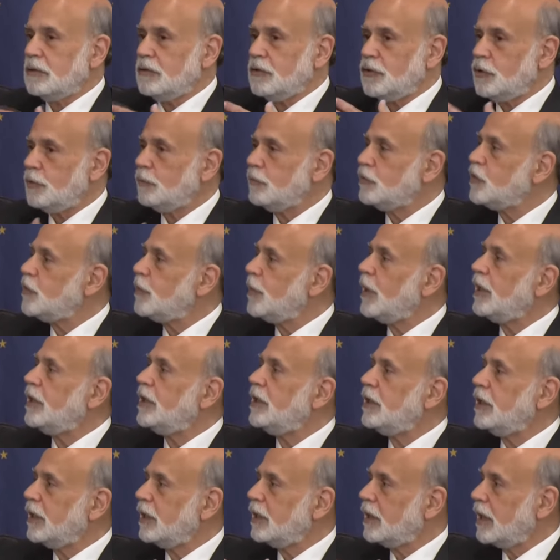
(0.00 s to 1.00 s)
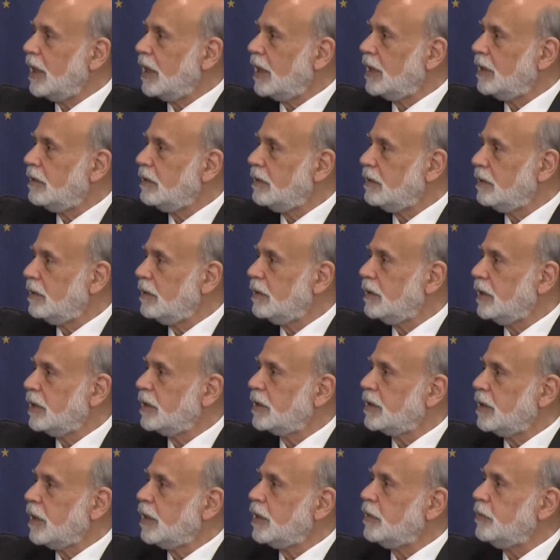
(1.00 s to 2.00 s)
consumer spending and the
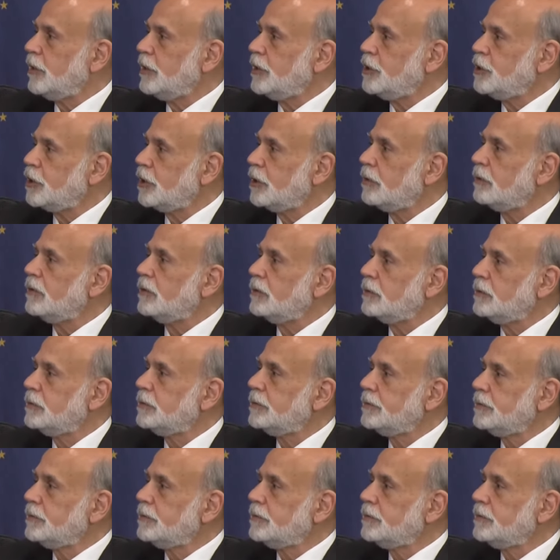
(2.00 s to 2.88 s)
economy in general.